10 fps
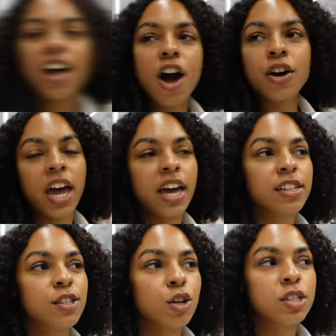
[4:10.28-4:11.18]
Okay,
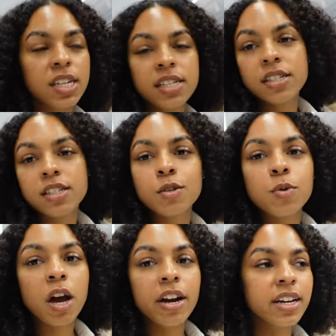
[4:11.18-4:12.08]
so since
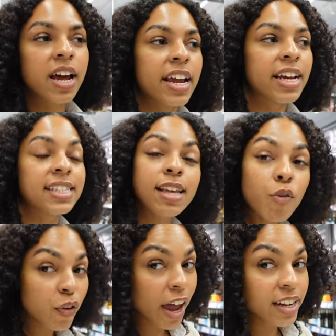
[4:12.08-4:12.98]
we are in a
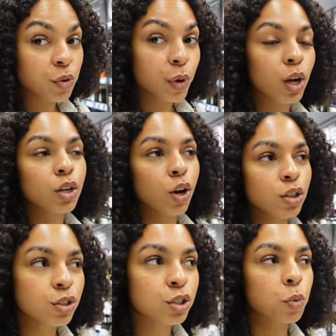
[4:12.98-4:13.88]
self-catering lodge,